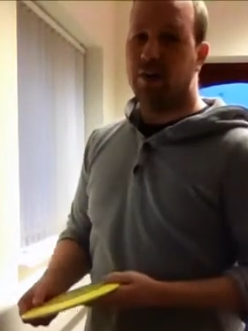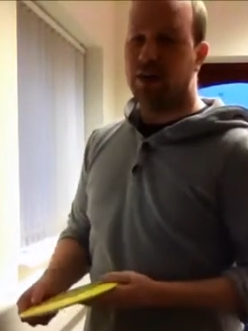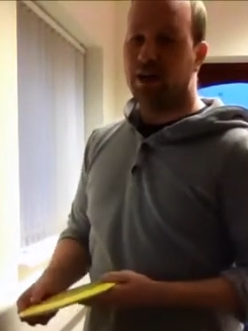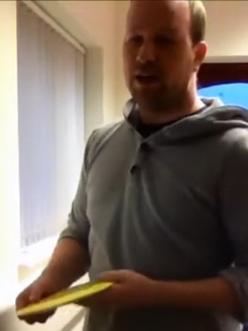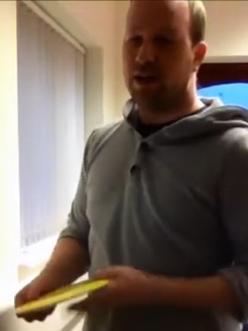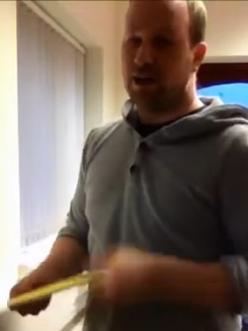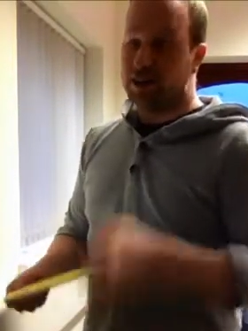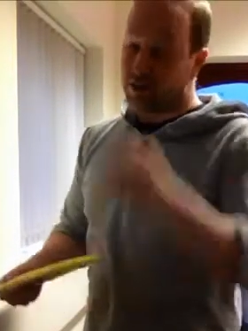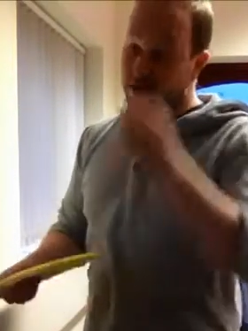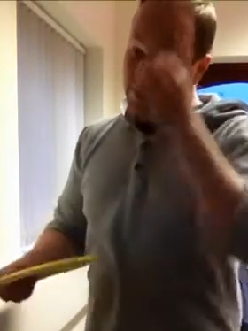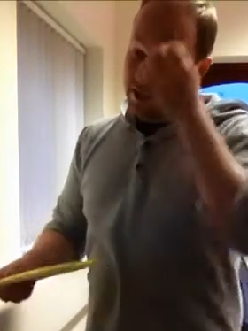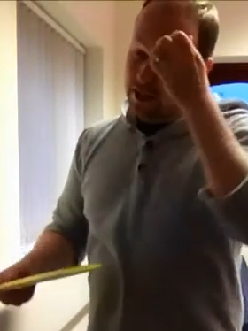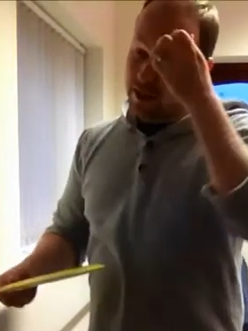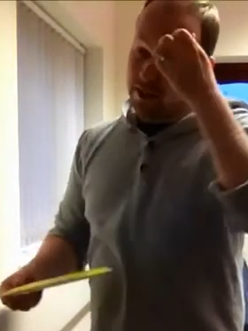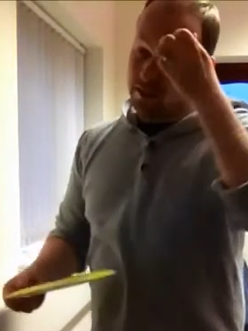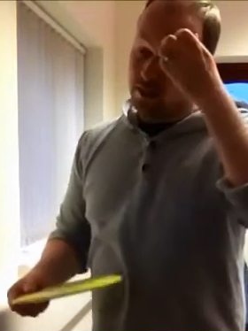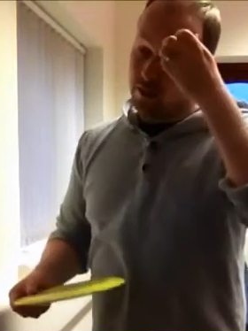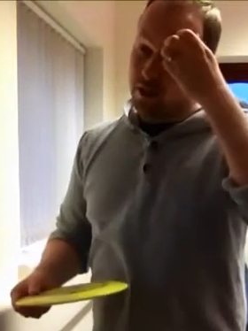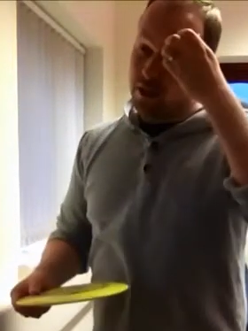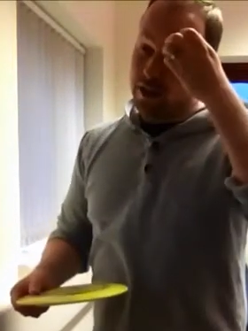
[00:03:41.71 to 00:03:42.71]
And so that's a
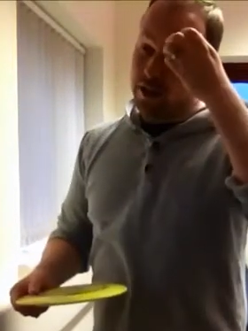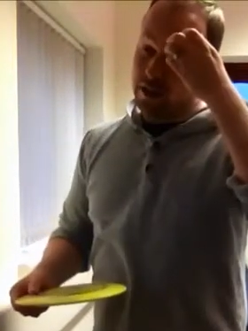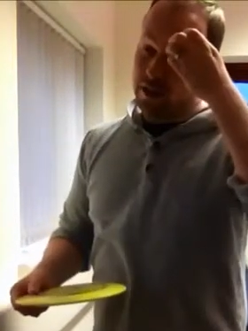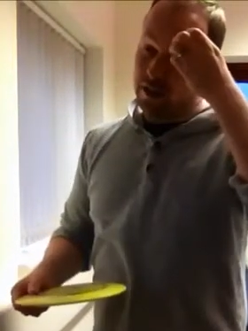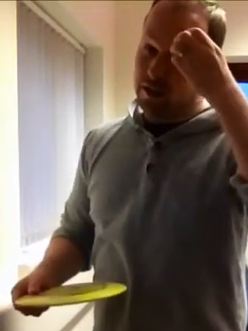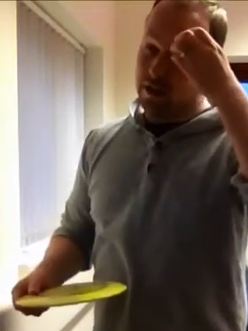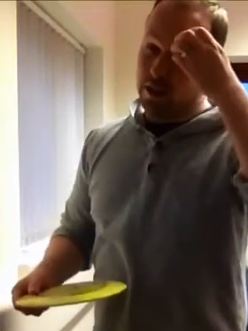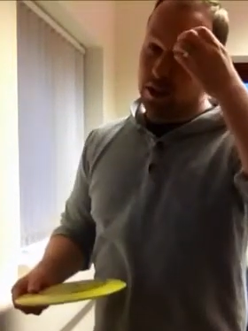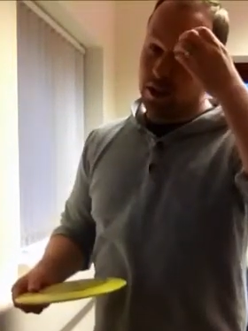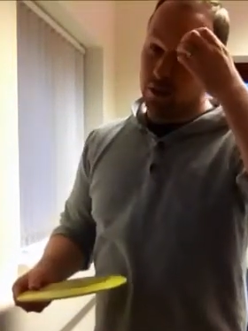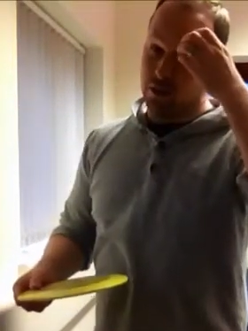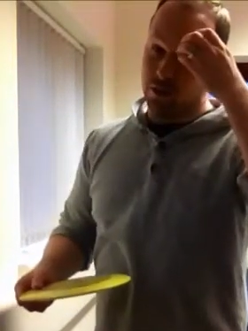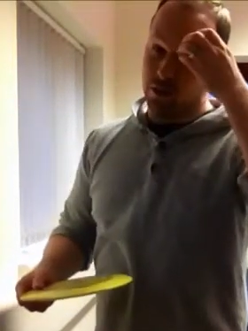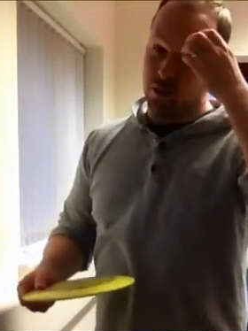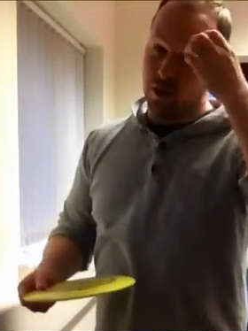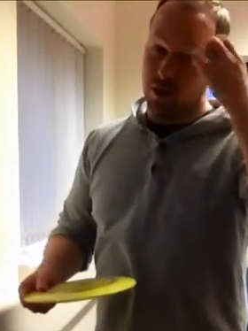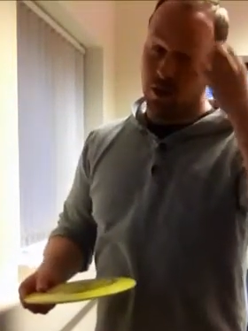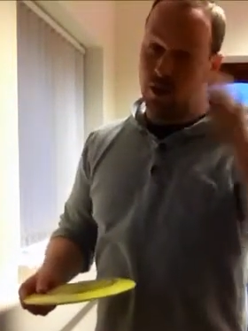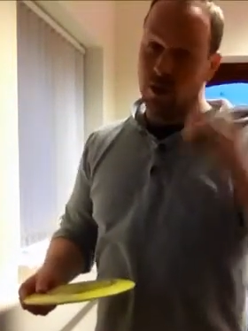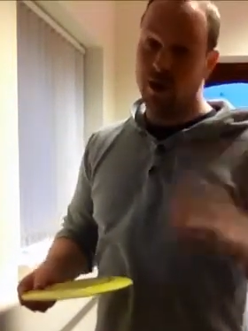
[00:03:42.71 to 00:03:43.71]
really good little
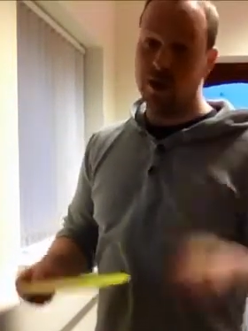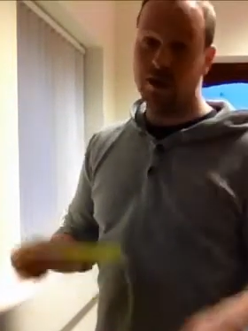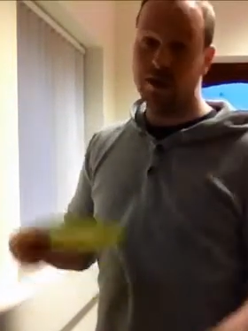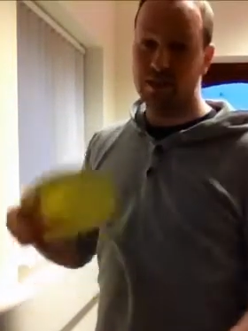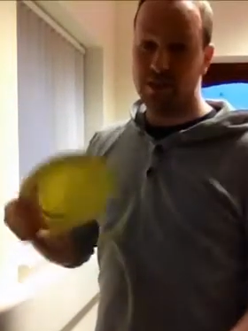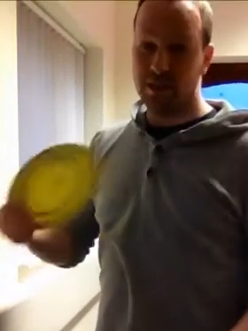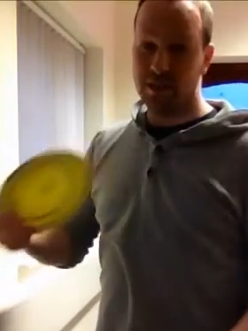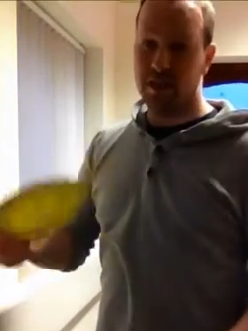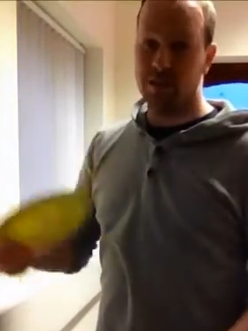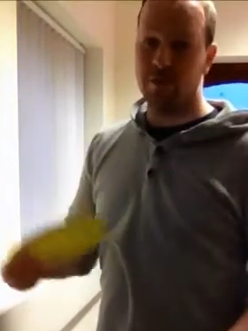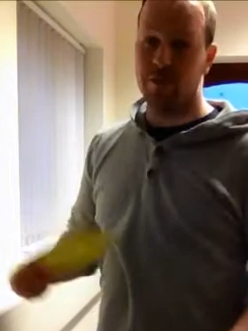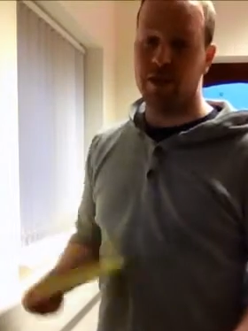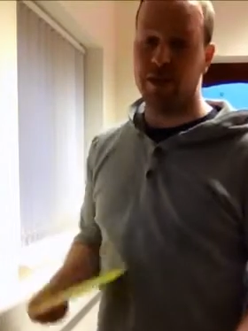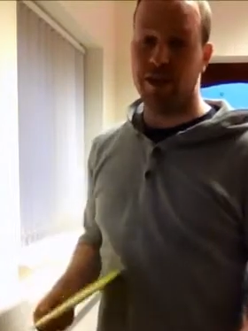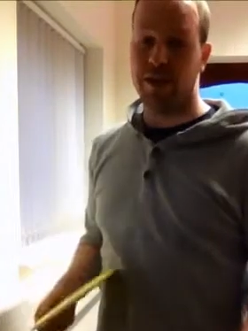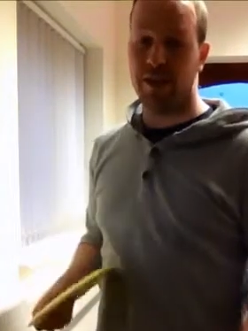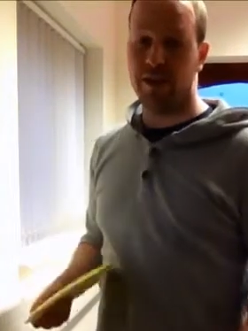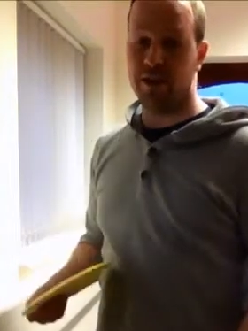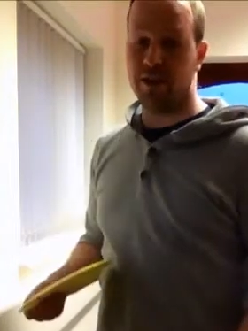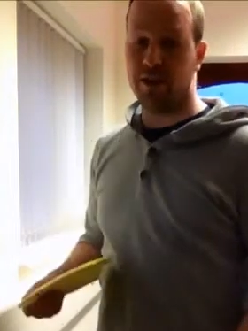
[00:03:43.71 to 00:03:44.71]
drill. You might
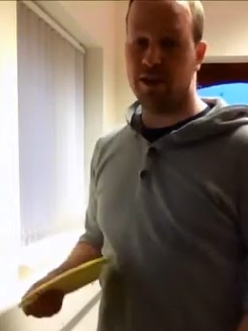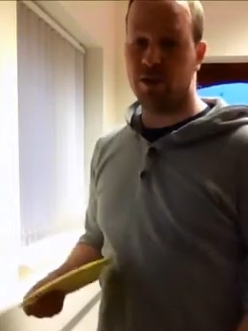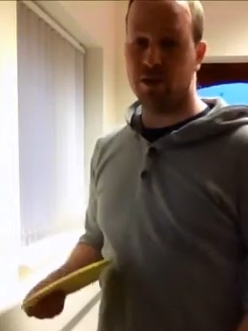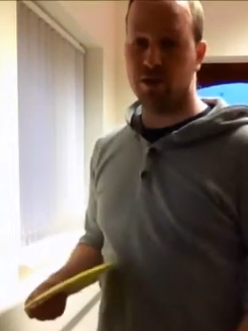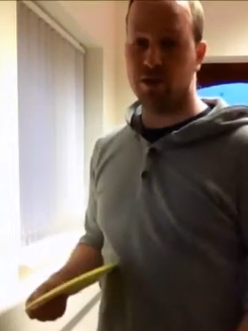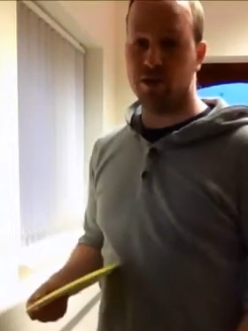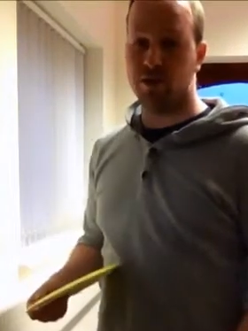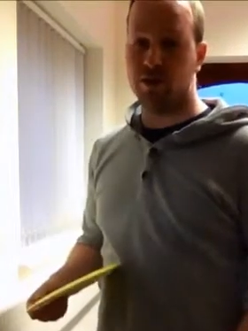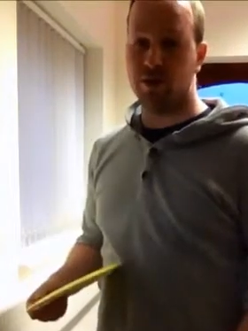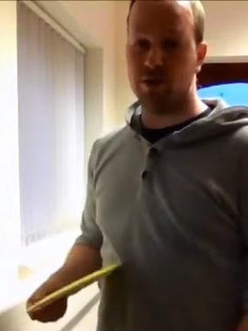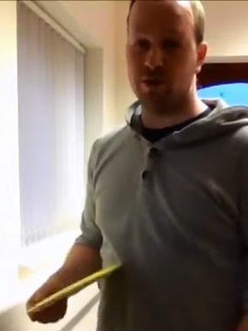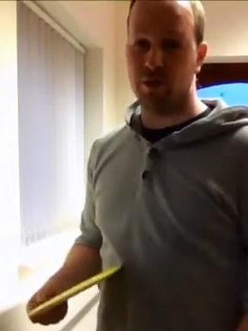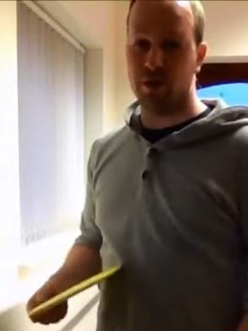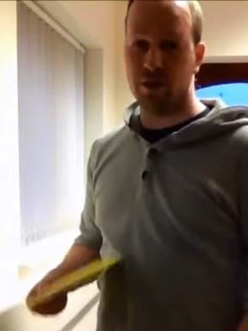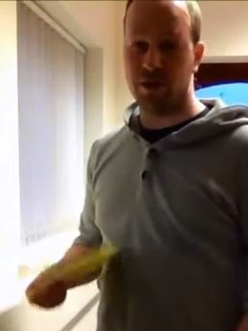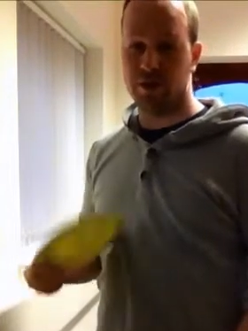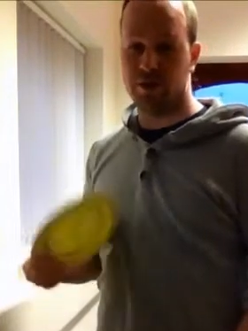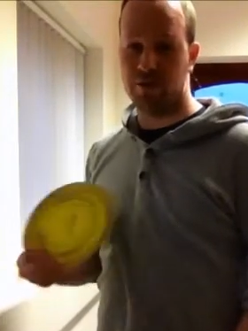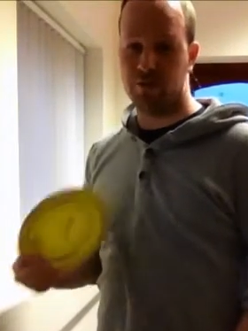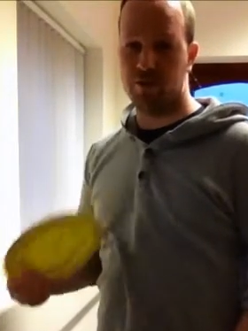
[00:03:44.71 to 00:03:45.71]
hit your knuckles at some point,
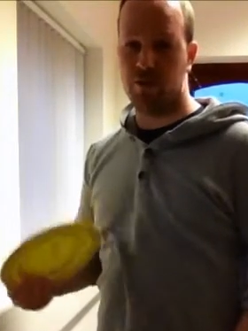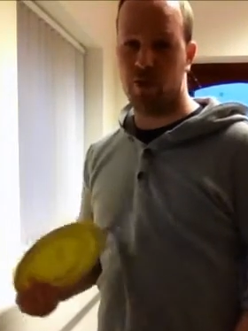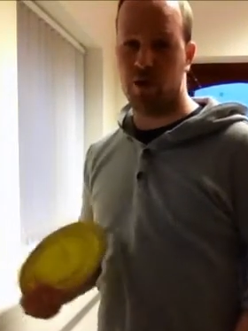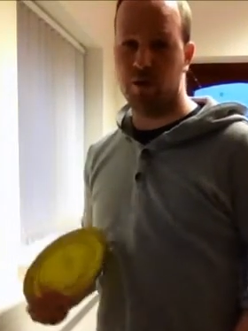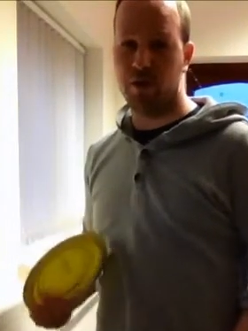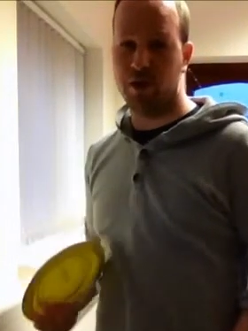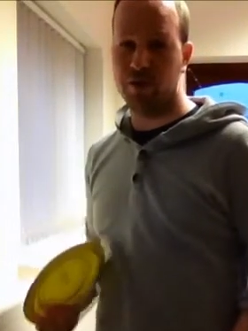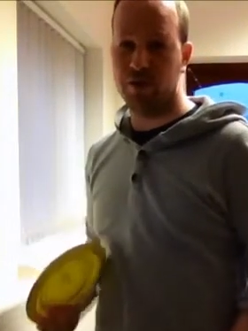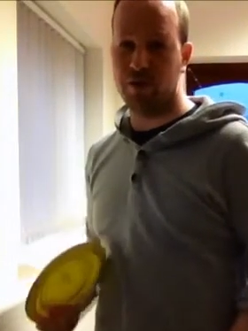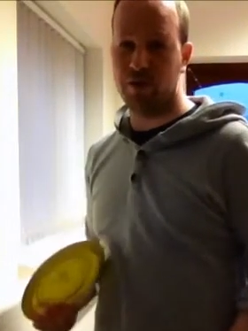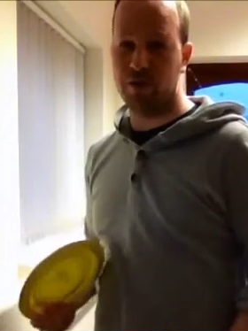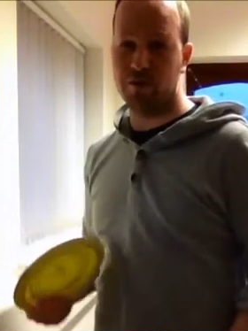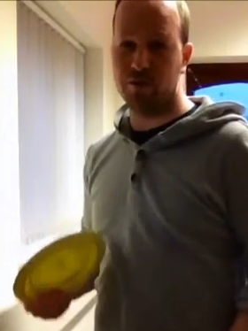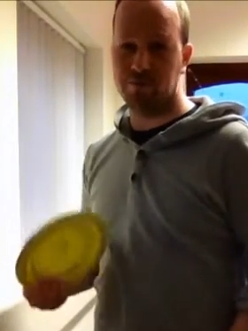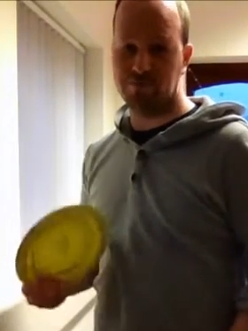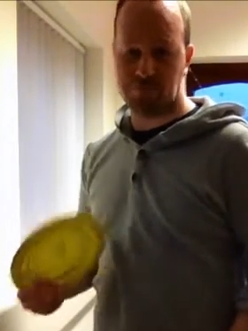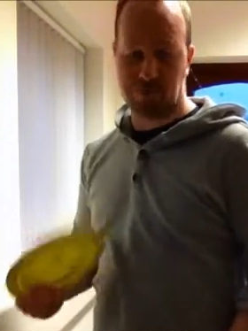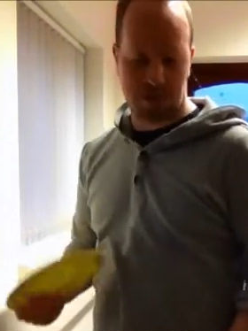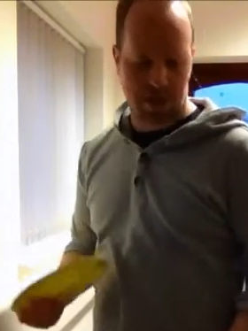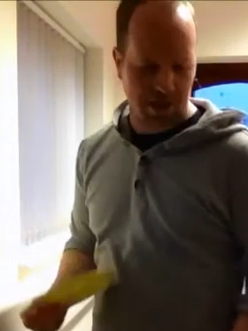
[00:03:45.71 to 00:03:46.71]
not my fault.
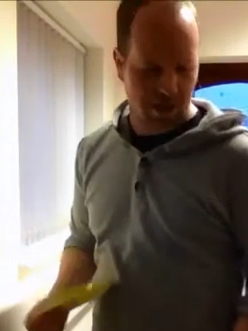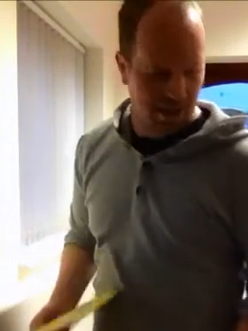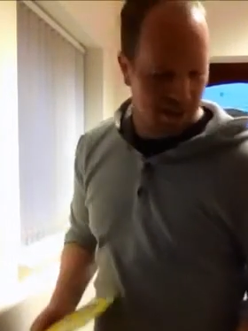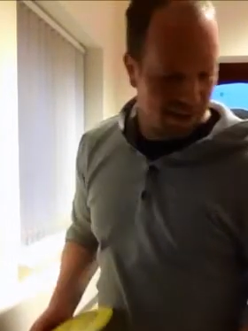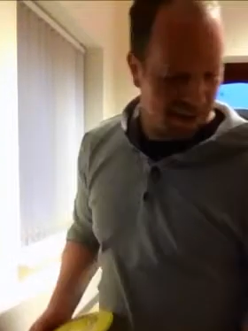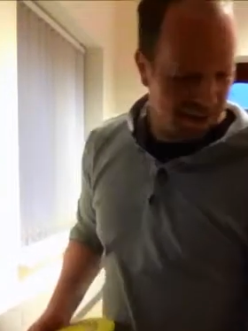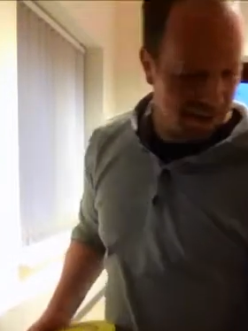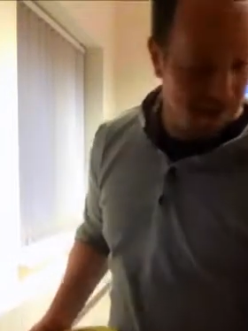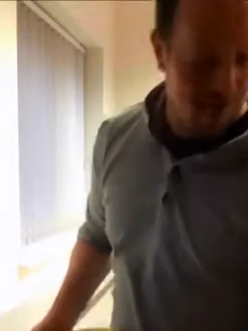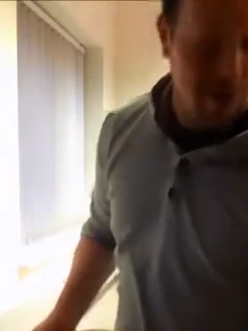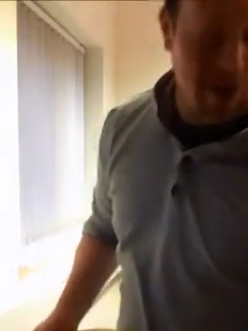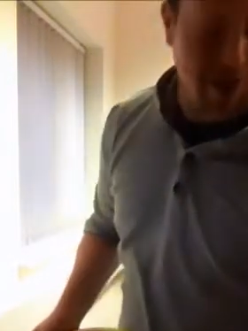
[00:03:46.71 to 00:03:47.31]
Wear